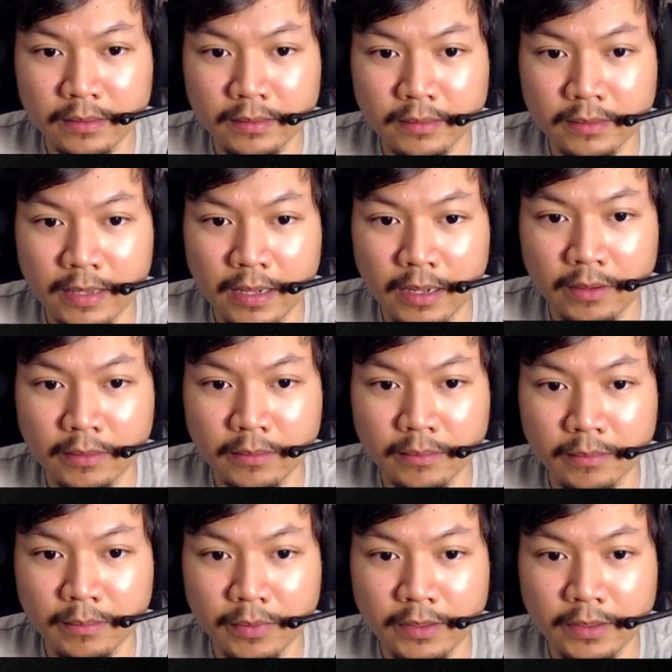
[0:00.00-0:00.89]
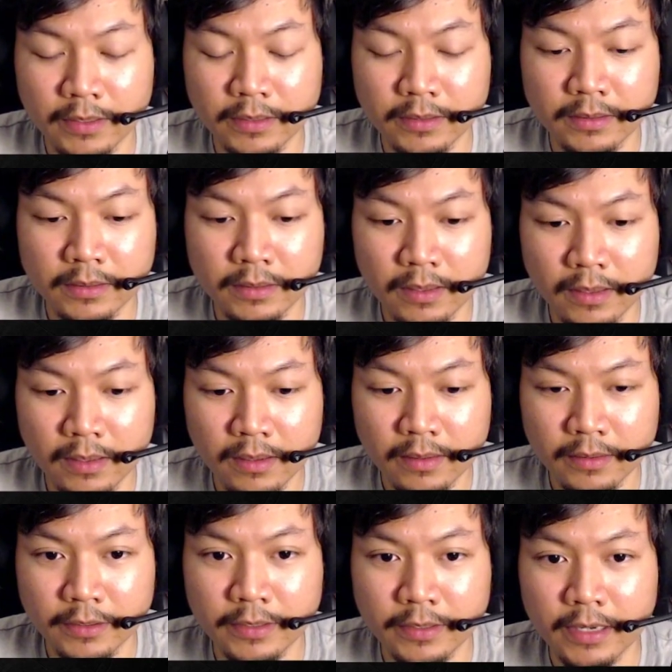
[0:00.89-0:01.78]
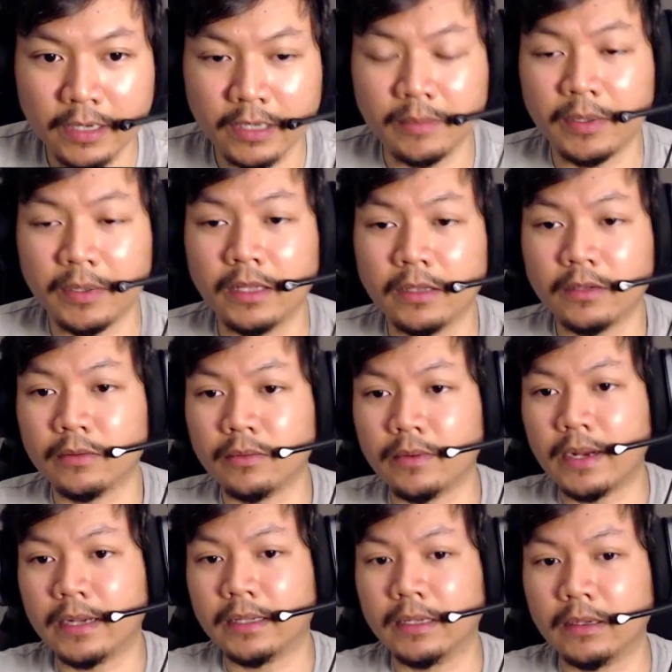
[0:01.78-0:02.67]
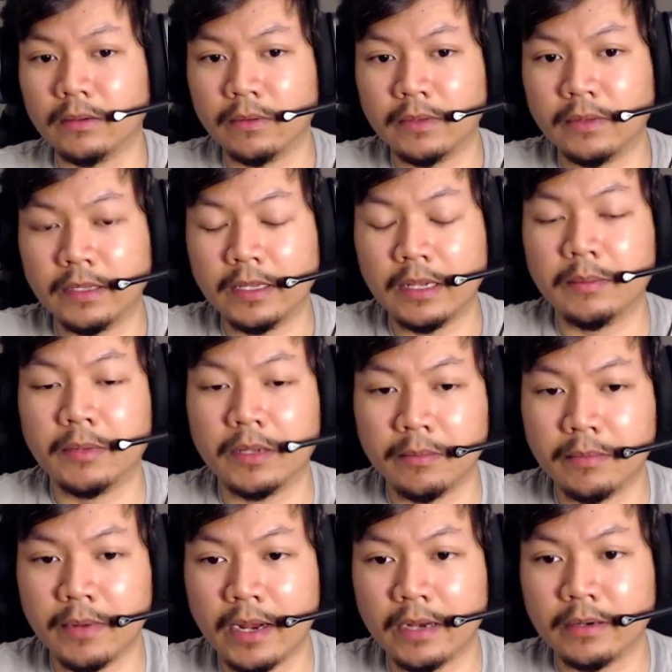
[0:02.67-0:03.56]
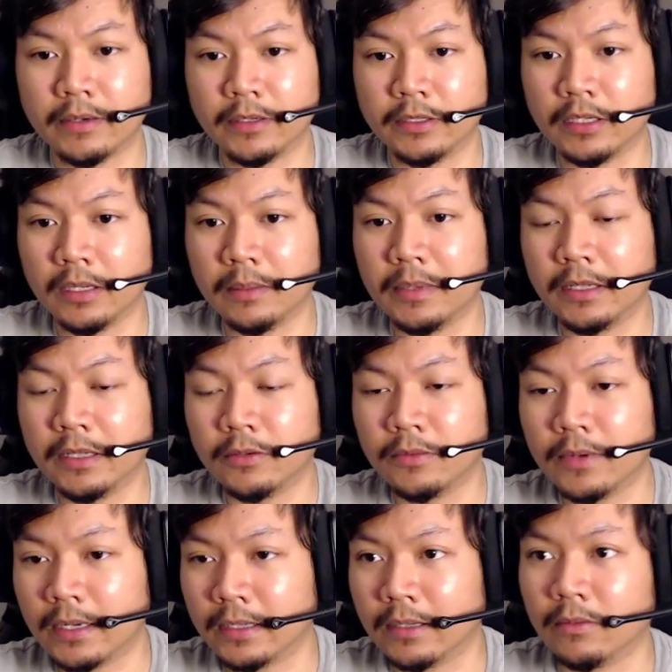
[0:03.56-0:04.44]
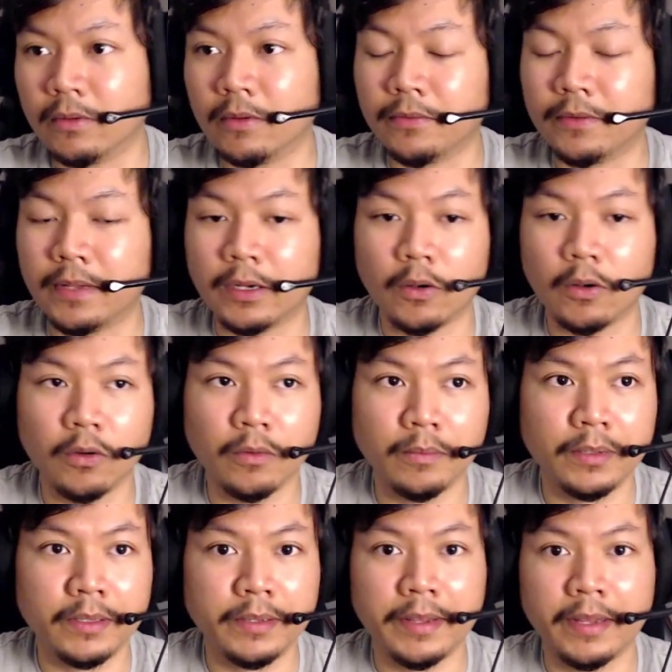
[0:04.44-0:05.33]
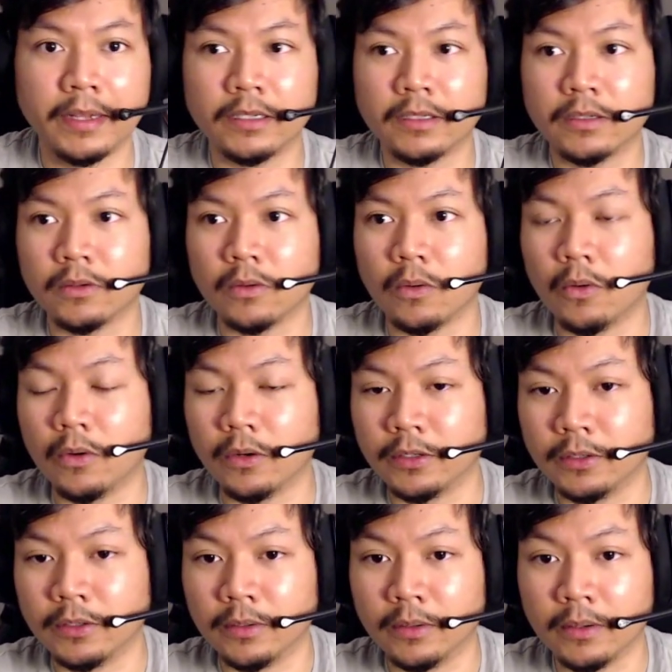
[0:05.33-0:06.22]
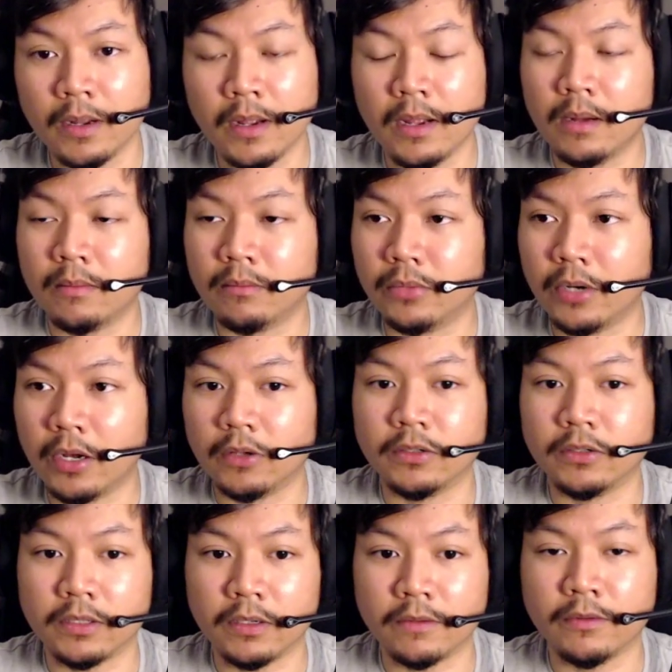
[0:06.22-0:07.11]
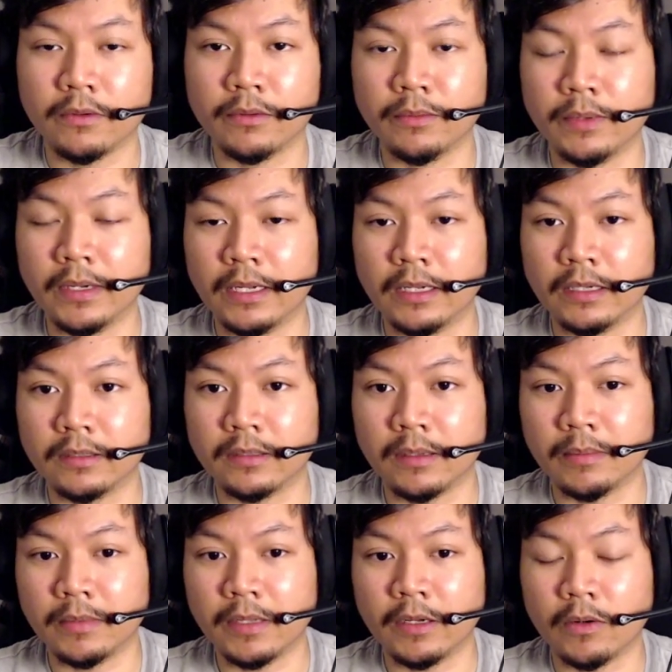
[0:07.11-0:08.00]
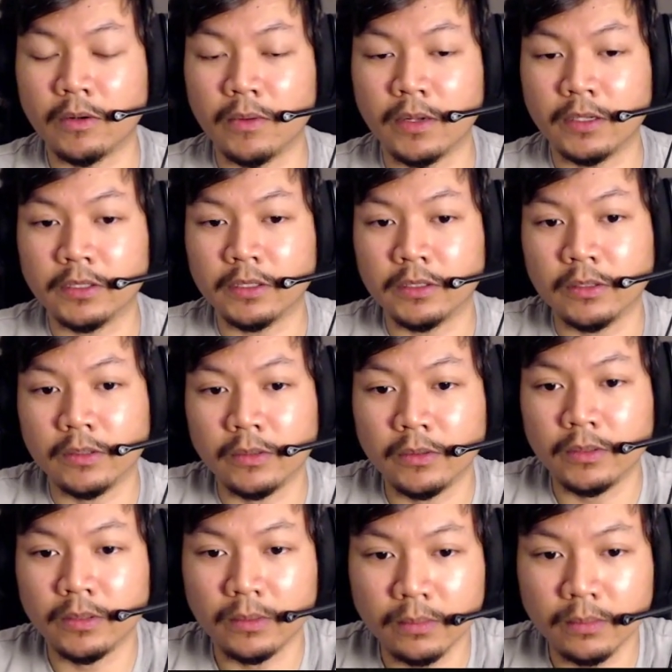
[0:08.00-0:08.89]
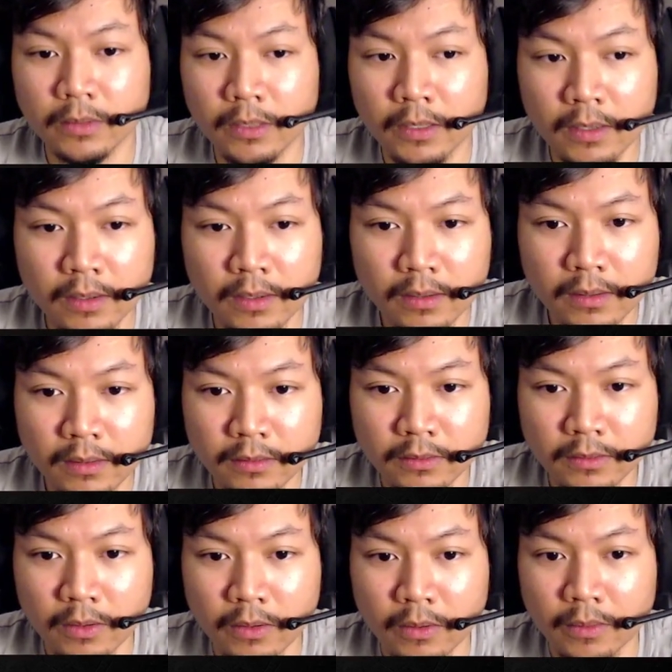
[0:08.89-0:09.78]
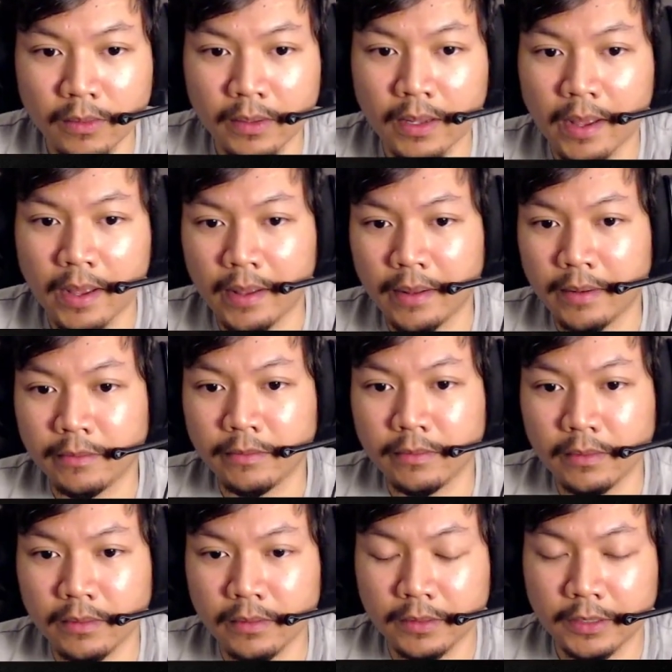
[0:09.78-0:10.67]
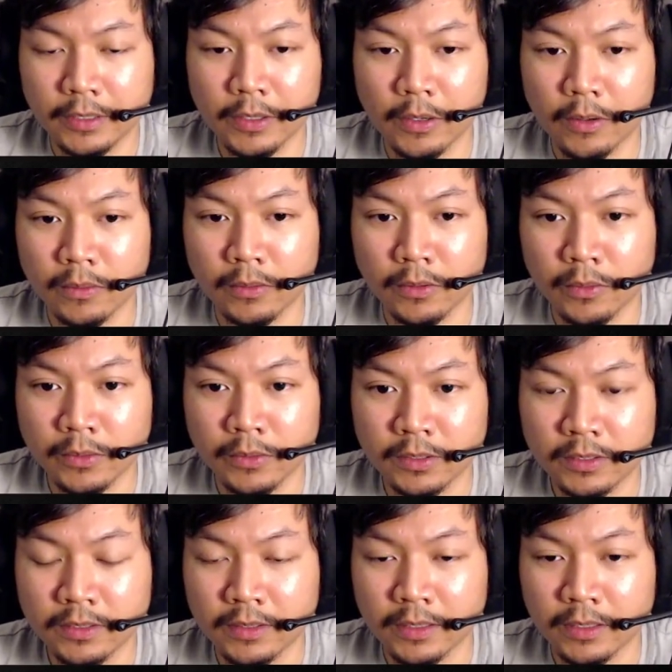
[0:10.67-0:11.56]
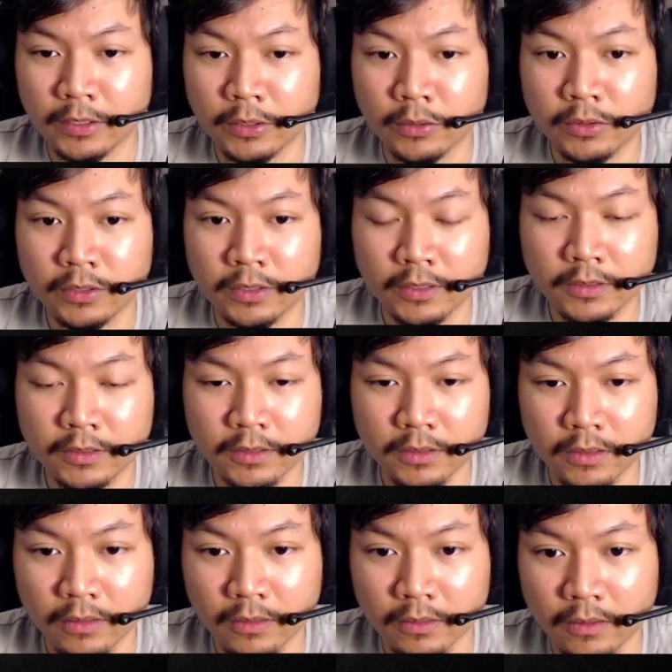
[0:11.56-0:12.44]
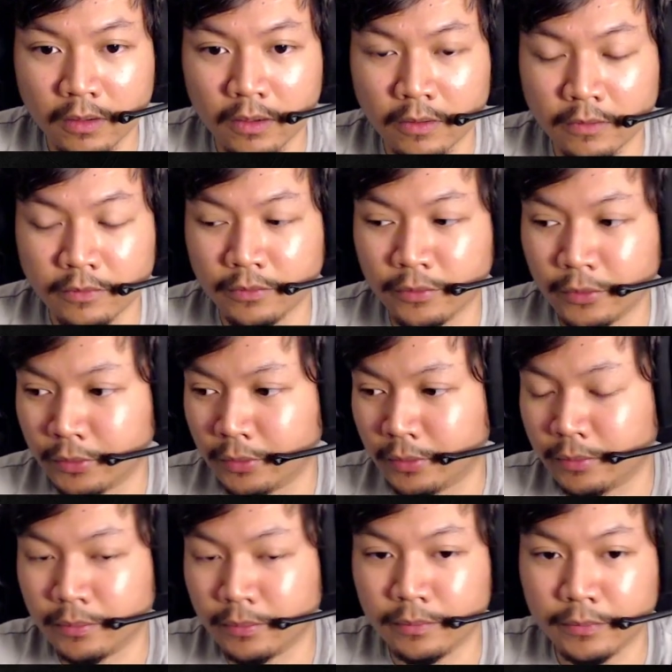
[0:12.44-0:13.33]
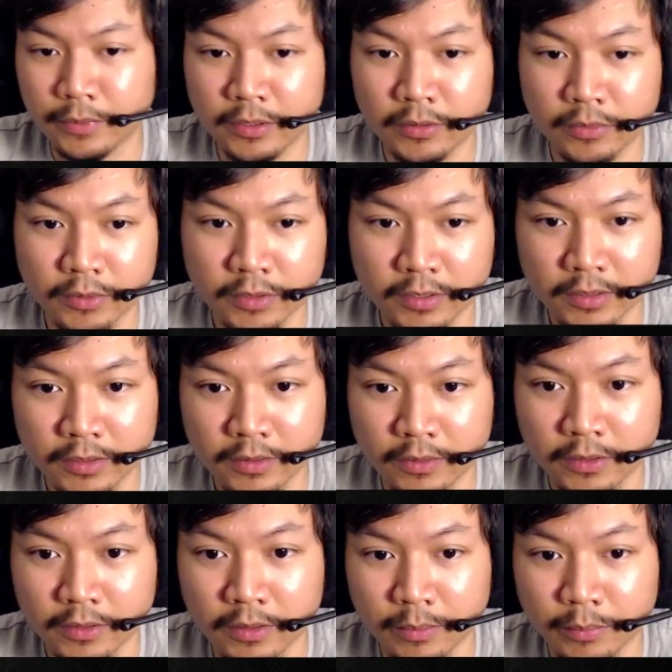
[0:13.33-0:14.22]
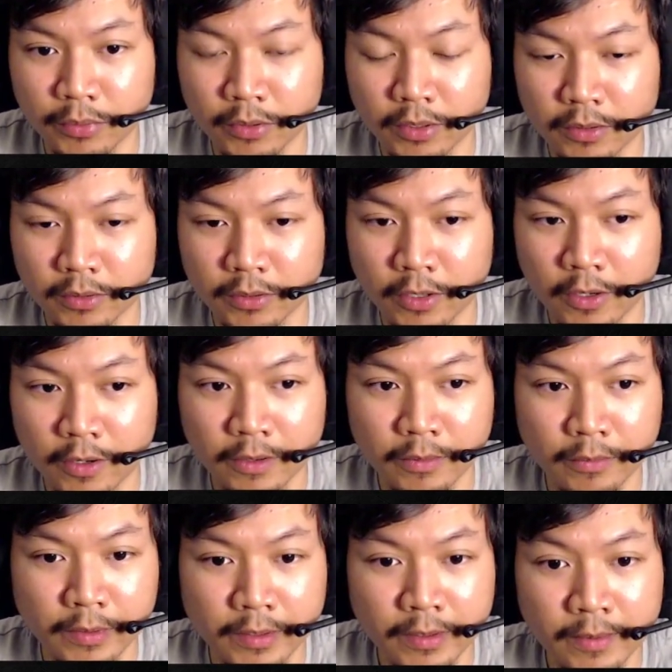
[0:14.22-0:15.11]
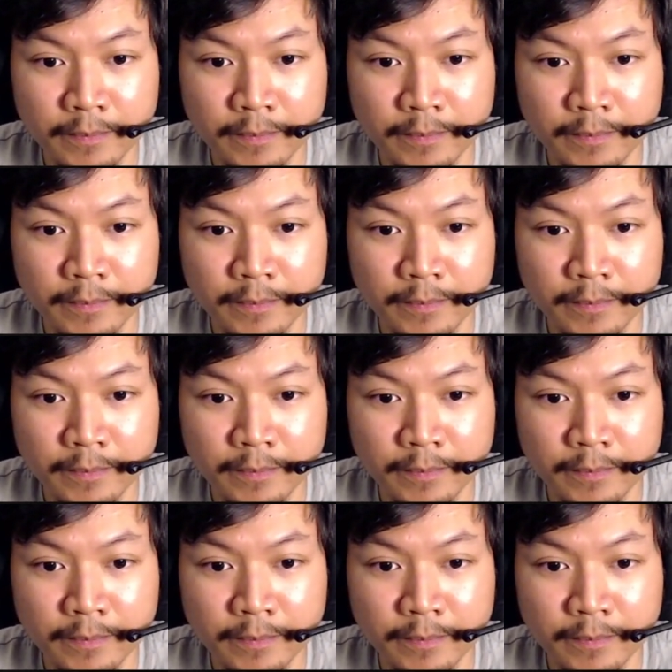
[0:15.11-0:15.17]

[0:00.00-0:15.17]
down, because you're not going to be interacting with the game in the background. You're going to be interacting with like OBS or your browser if you're reading something or watching YouTube. So it lowers the usage of your resources on your computer, your hardware.